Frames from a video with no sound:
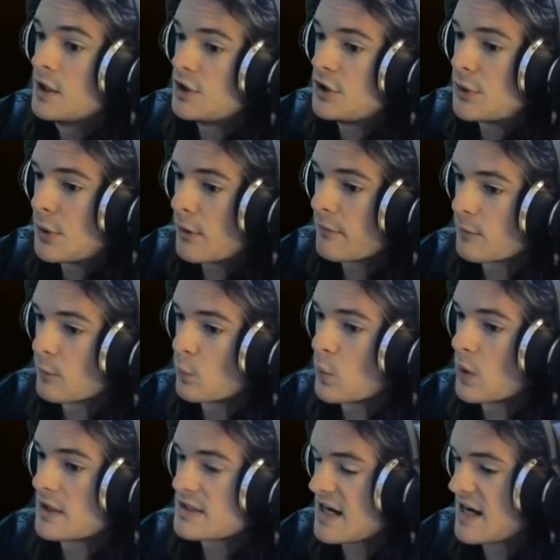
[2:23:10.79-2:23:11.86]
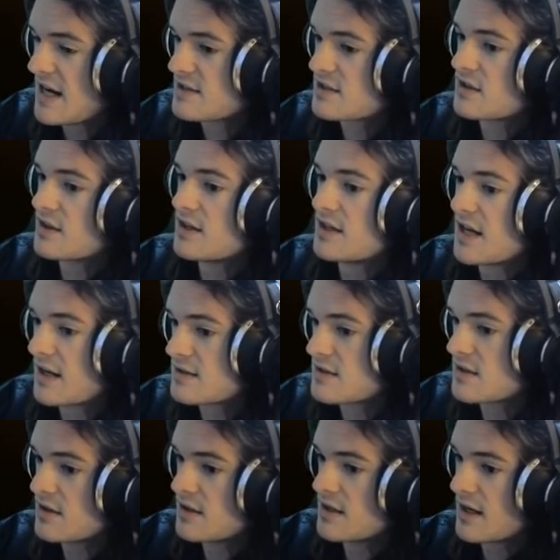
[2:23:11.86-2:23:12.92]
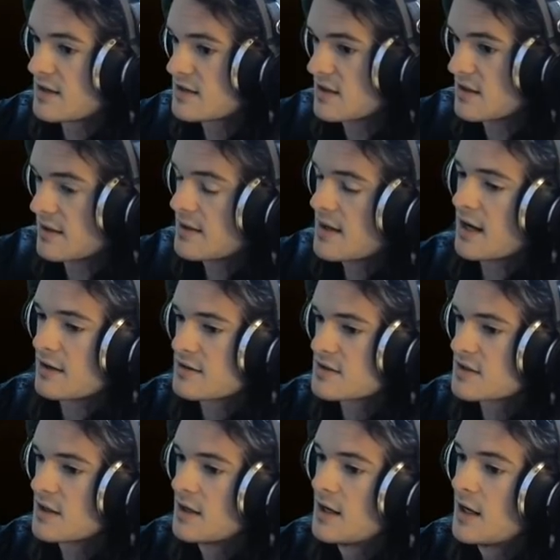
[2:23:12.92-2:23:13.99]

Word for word: you go from one task to the next, to the next, to the next.